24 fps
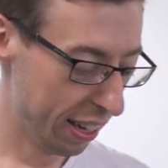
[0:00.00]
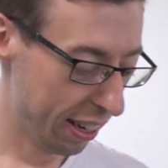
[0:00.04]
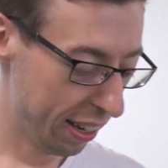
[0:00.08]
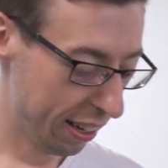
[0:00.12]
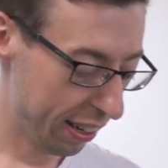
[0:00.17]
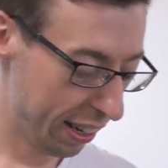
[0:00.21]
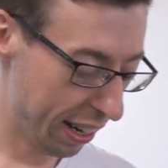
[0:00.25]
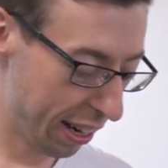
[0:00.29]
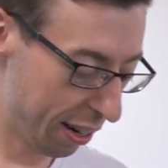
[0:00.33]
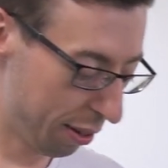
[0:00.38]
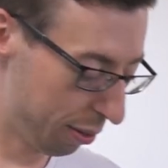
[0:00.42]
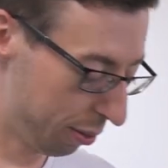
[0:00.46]

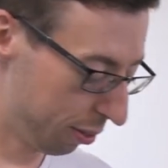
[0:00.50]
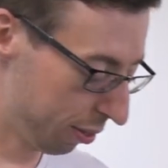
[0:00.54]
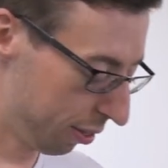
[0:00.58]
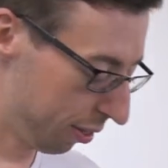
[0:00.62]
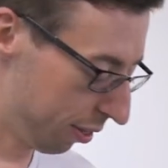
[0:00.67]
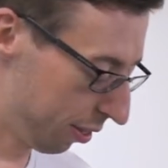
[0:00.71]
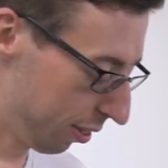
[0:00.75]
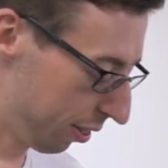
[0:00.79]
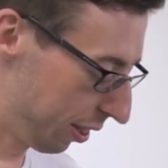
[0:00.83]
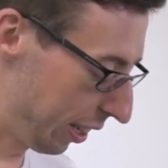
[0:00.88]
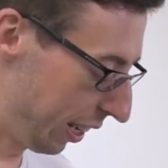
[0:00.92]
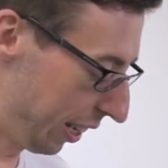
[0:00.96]
Now,
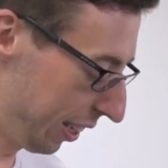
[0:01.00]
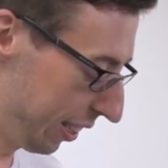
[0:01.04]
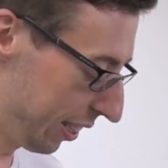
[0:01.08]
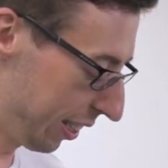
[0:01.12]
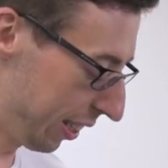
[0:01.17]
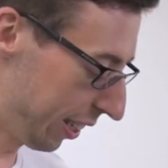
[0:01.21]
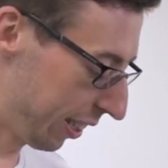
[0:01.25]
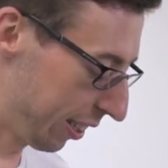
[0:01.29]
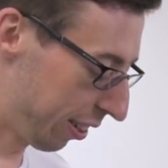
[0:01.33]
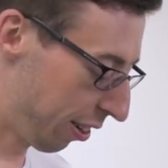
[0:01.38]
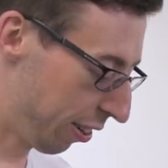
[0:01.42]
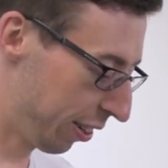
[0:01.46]
these are
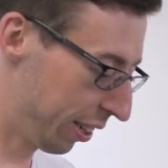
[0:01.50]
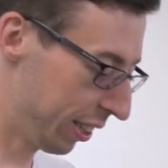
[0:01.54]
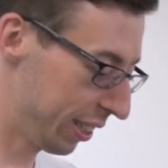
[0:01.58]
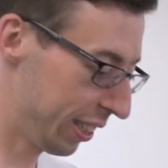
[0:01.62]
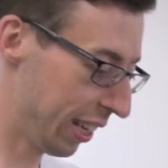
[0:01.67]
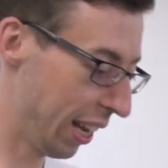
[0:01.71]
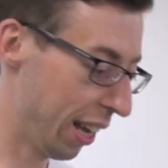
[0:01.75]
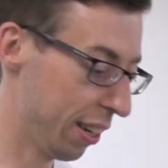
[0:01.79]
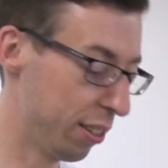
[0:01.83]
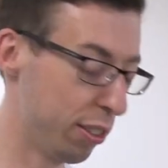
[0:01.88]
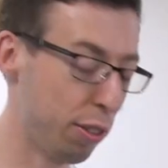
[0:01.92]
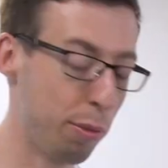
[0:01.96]
the kind of
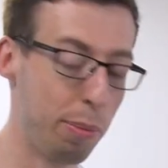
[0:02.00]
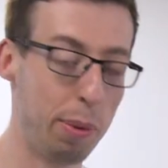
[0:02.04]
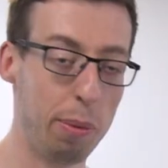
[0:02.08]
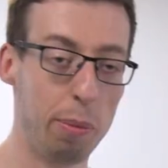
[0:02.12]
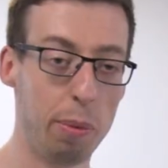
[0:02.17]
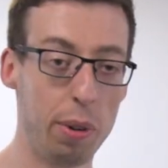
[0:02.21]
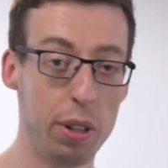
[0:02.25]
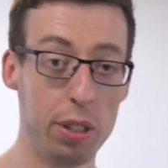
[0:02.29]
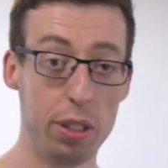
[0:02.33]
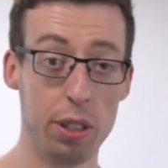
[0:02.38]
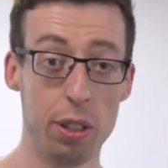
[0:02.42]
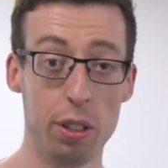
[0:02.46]
stands I've been
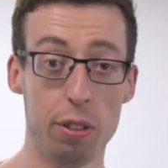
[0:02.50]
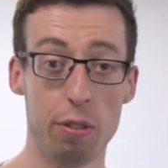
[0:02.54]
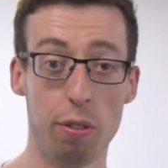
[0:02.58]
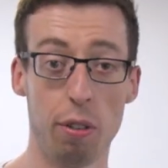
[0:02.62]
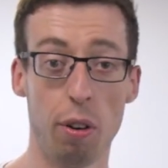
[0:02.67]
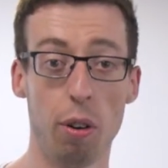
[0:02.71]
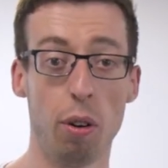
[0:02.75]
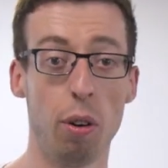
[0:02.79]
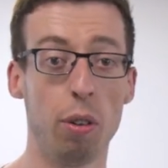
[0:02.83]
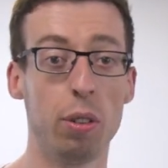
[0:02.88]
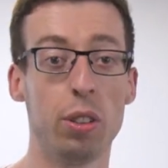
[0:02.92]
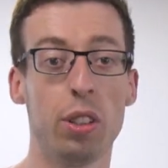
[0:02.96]
wanting to use for a
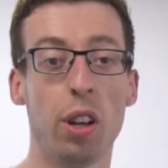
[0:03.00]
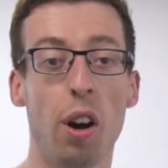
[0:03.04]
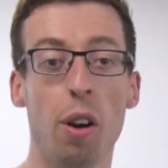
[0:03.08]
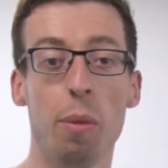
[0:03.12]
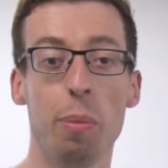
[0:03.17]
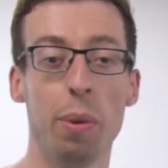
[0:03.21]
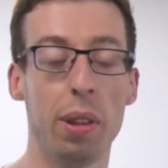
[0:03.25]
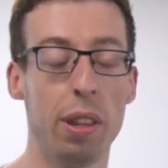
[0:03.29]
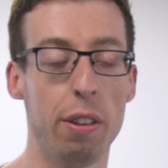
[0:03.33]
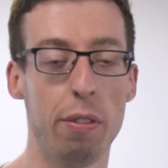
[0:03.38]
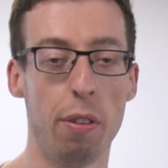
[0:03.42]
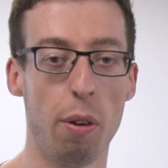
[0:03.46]
long time,
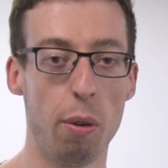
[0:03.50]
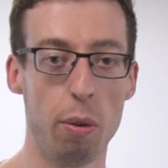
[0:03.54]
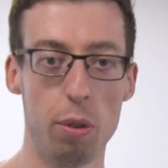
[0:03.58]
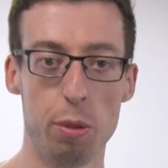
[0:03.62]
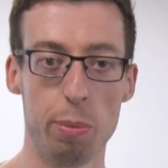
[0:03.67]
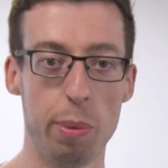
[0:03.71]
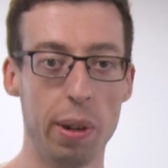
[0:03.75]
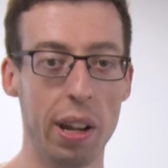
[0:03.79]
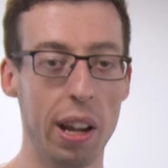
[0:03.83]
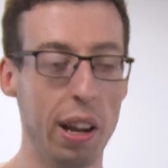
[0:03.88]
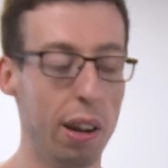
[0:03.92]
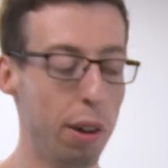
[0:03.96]
but they've always
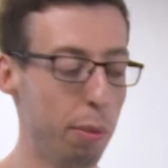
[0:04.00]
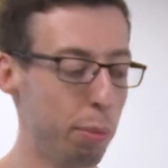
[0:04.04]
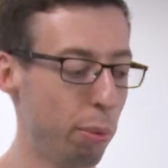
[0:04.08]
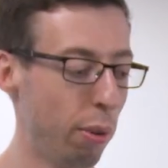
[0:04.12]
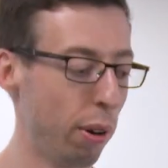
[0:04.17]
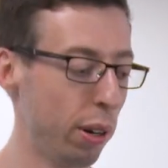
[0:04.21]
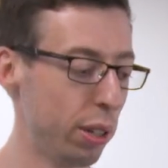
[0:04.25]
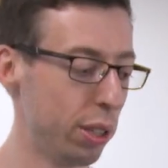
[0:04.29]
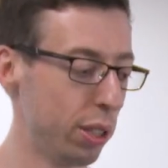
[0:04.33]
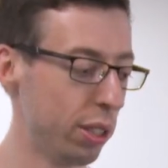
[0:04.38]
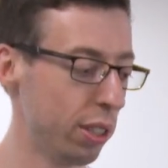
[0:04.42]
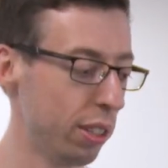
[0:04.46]
been out of
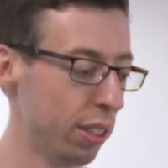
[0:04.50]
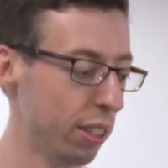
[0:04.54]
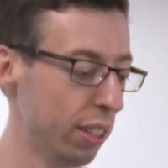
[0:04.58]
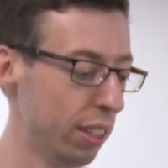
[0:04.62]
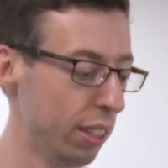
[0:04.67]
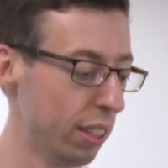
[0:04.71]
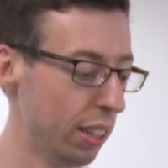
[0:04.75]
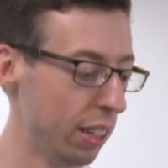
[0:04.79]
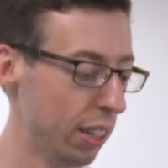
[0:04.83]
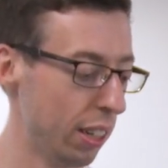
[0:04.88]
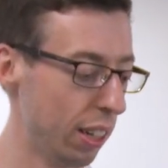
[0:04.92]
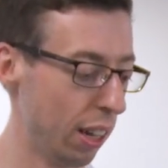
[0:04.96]
price
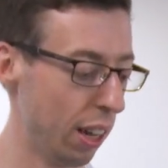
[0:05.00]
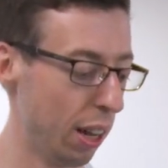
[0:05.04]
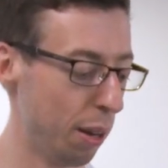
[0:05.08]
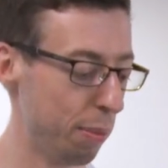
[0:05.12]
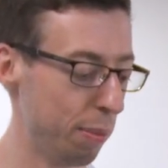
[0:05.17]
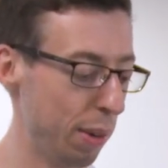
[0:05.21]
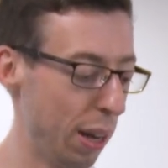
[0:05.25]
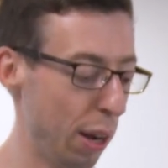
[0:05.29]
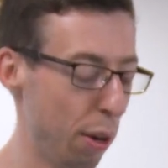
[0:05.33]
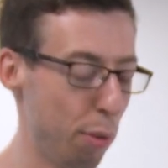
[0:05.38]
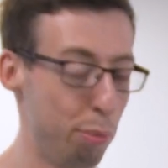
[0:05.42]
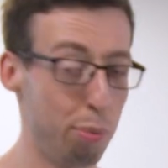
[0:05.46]

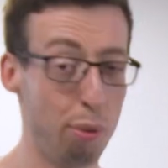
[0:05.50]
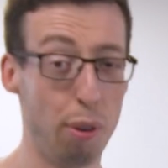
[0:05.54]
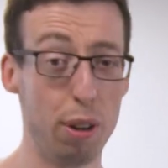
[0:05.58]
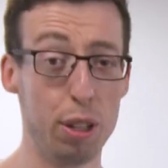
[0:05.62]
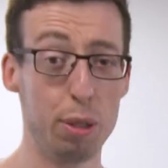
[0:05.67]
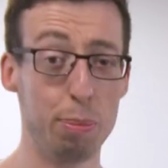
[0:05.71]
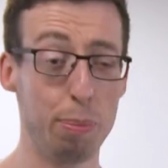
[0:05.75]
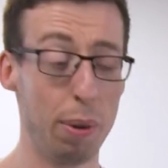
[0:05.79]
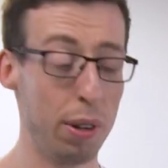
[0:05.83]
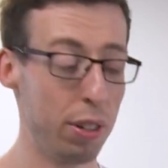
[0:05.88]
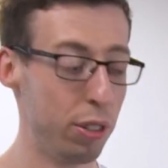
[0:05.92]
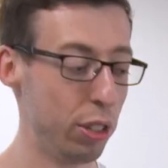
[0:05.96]

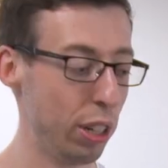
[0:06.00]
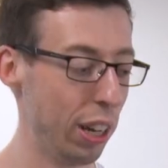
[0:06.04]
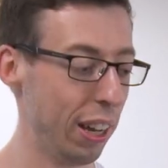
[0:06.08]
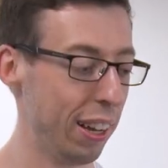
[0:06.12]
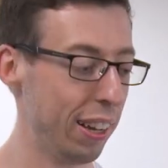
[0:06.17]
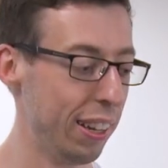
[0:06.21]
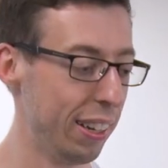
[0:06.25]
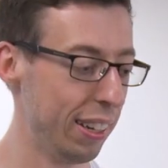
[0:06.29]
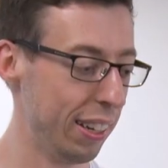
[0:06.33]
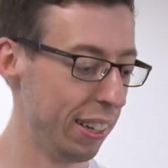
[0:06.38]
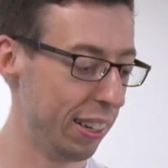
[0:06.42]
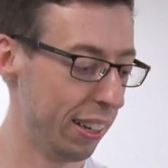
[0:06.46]
budget.
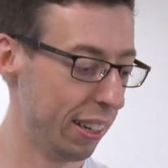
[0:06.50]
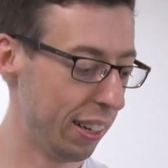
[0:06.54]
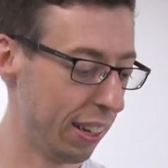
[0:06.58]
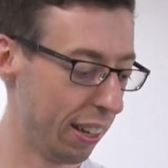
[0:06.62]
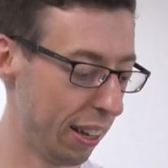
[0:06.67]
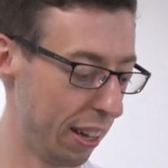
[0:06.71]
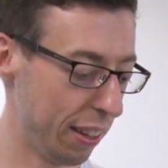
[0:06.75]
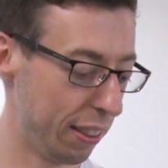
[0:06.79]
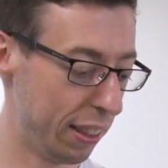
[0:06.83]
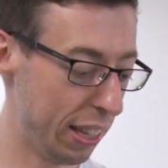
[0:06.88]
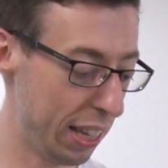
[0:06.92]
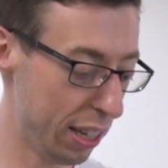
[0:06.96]

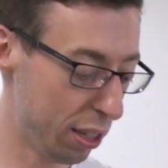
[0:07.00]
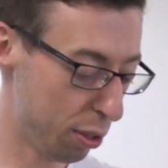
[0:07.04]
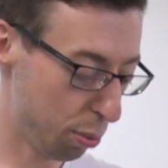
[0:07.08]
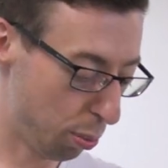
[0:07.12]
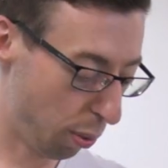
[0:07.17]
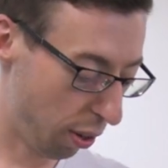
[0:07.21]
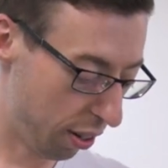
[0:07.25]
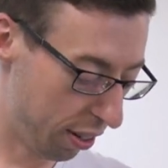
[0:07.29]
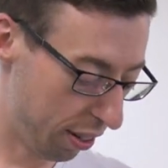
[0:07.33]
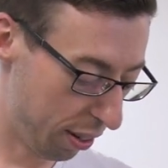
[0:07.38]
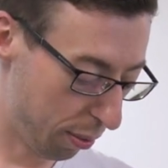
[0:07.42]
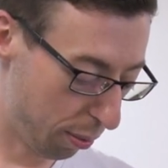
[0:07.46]
This
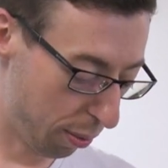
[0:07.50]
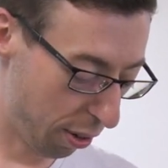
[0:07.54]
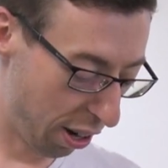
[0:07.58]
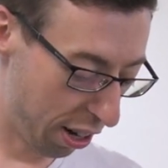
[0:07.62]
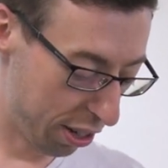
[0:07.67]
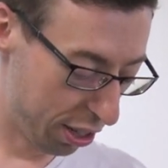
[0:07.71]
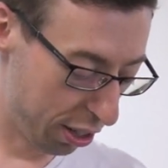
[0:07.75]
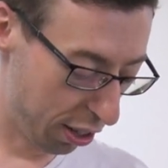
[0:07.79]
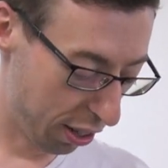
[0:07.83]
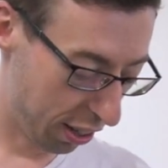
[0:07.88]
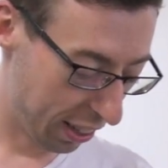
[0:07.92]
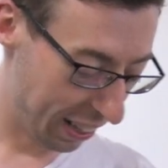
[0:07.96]
one we're
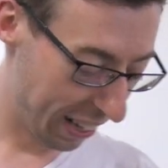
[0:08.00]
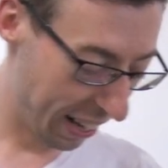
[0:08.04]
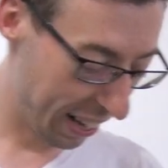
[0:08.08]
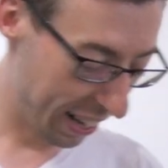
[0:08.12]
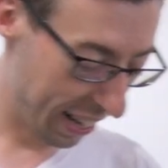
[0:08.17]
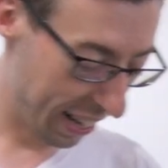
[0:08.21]
actually looking at